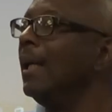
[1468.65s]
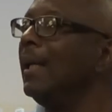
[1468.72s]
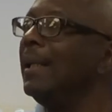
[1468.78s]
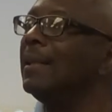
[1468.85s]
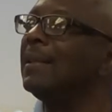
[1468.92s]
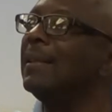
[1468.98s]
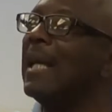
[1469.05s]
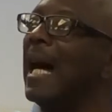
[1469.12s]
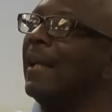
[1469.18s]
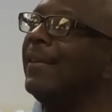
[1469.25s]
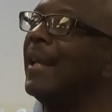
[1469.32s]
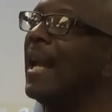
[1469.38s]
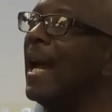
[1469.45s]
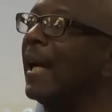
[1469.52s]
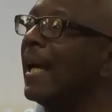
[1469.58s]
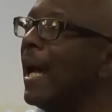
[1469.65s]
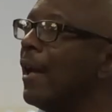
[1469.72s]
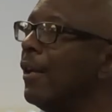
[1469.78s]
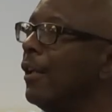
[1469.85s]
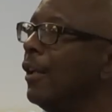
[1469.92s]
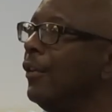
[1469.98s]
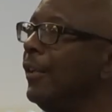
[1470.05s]
it's not that I
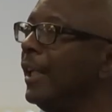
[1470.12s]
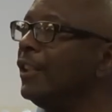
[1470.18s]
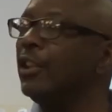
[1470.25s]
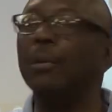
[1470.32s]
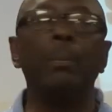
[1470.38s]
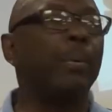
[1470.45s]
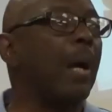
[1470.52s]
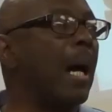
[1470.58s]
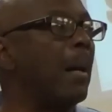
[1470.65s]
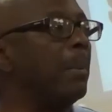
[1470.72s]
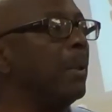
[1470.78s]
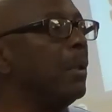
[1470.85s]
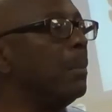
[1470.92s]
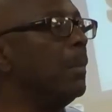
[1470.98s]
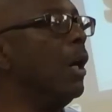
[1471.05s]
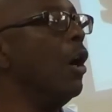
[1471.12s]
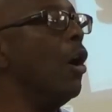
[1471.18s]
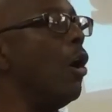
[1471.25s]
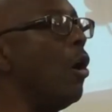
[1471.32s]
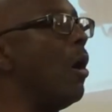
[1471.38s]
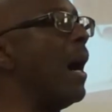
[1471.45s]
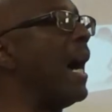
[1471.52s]
got an addiction problem
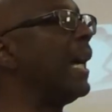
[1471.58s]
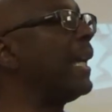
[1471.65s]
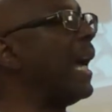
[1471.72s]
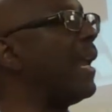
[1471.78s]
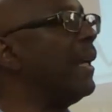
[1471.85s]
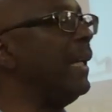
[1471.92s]
or I got